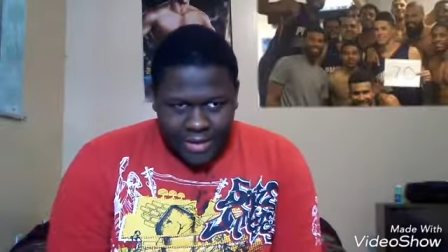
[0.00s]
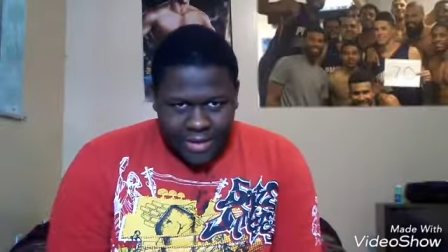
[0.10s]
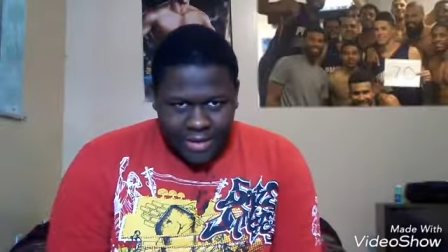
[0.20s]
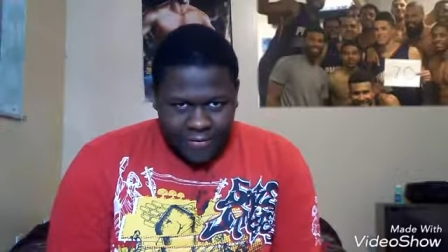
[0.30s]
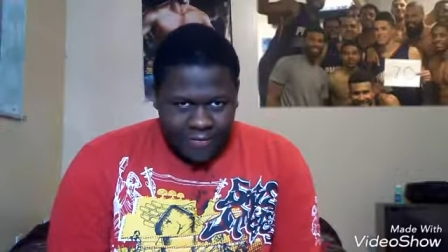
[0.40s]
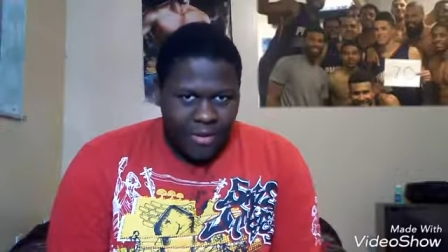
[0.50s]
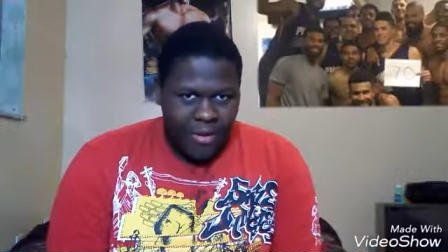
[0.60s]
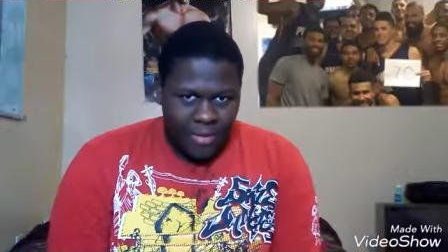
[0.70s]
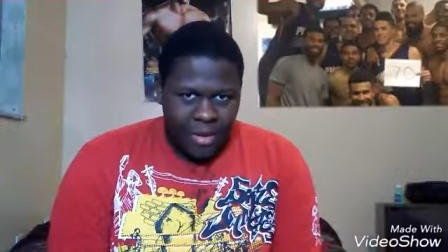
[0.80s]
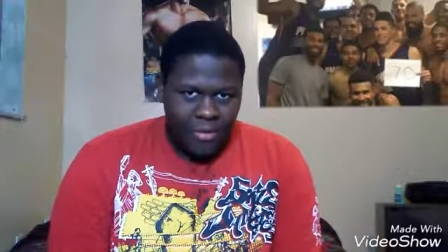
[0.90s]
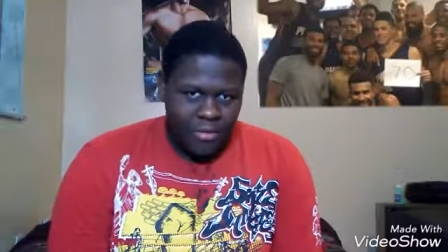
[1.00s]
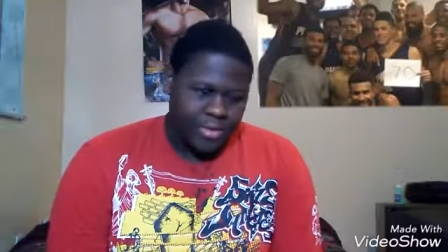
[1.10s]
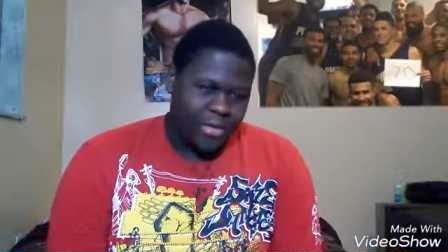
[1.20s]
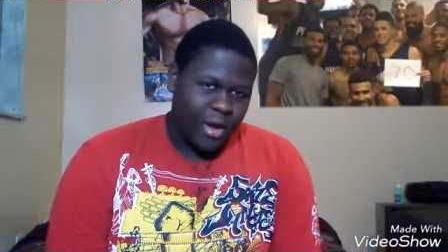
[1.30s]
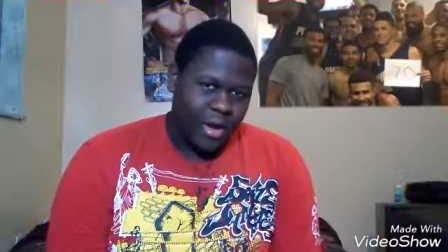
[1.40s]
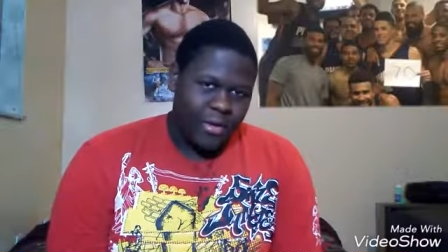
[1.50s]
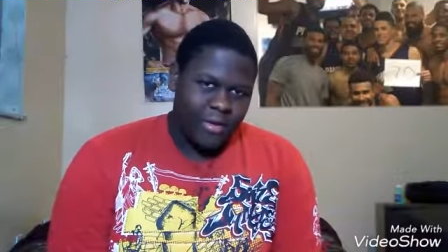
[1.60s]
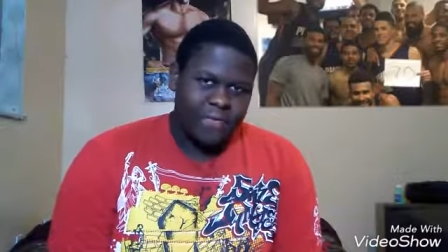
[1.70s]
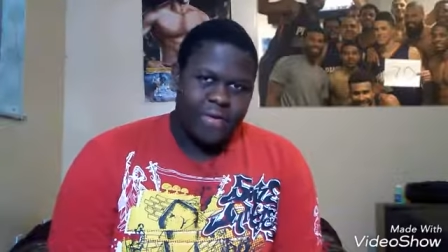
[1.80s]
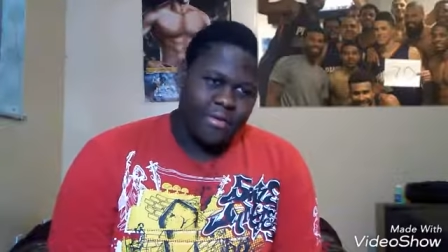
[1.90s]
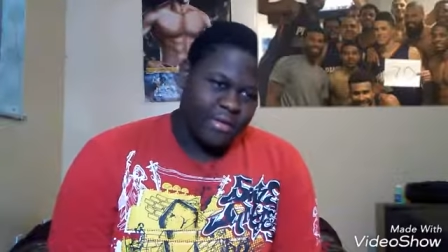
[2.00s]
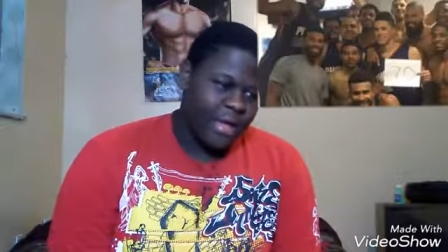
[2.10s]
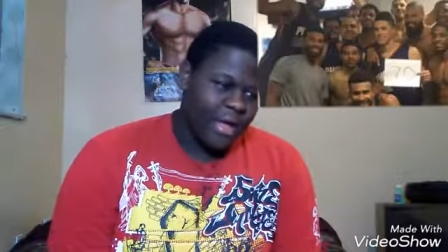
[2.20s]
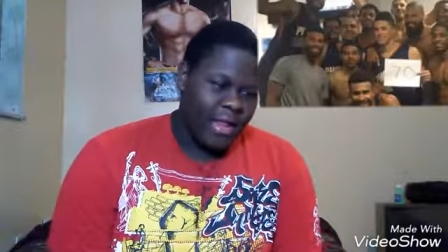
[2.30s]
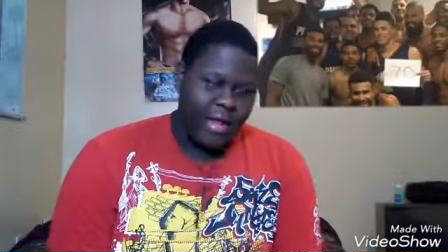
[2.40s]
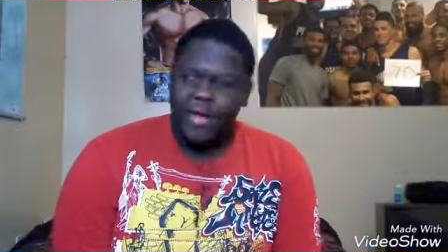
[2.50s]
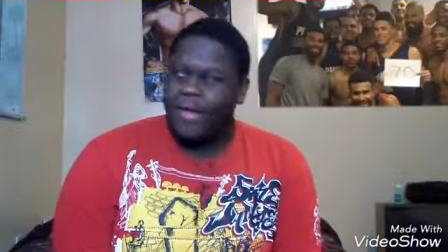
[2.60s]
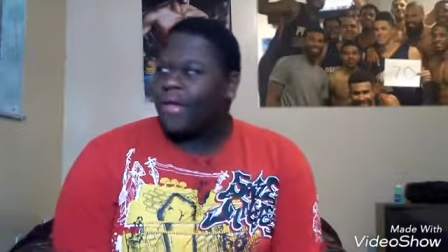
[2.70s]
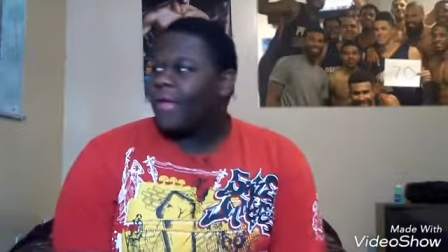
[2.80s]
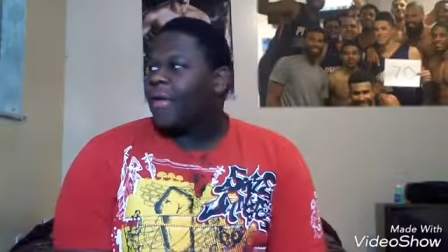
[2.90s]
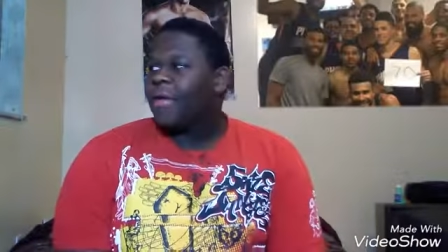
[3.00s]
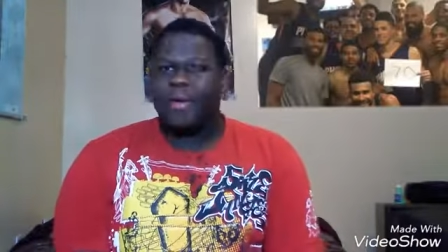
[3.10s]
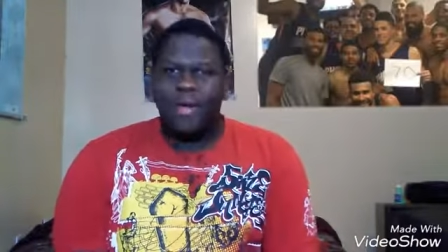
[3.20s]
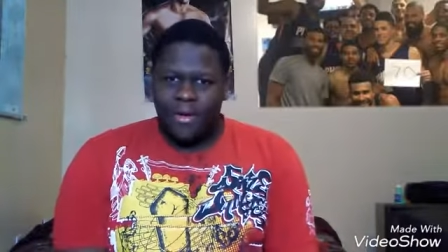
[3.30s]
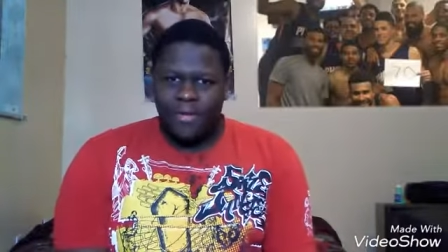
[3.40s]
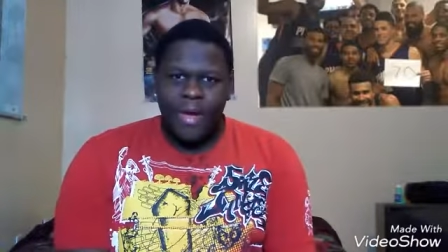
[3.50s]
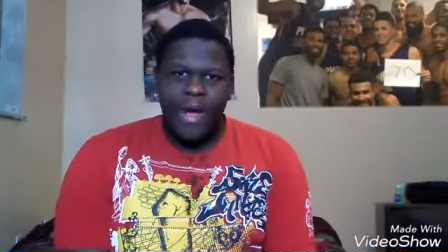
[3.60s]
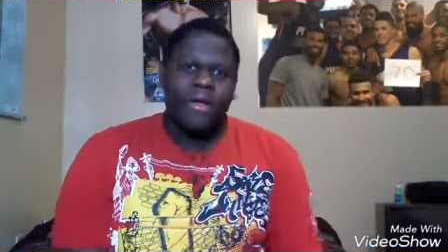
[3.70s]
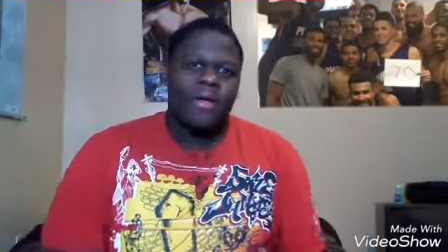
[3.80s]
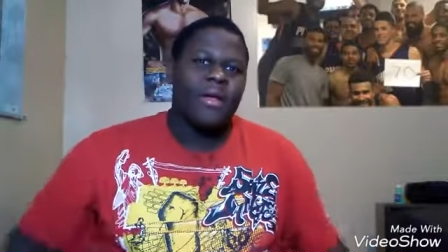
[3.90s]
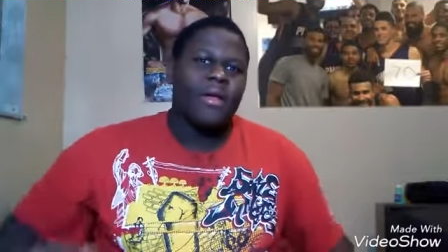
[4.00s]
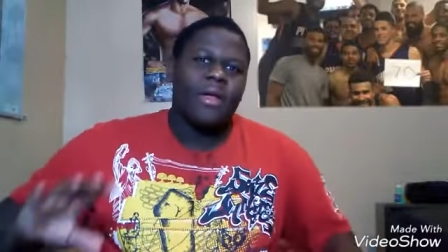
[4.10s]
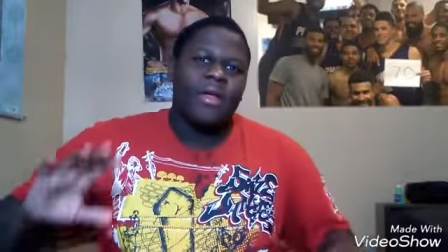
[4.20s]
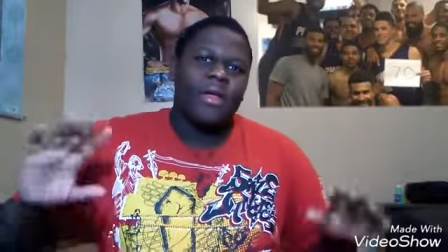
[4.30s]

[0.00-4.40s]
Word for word: LeVar Ball was the talk of UCLA, but it don't matter.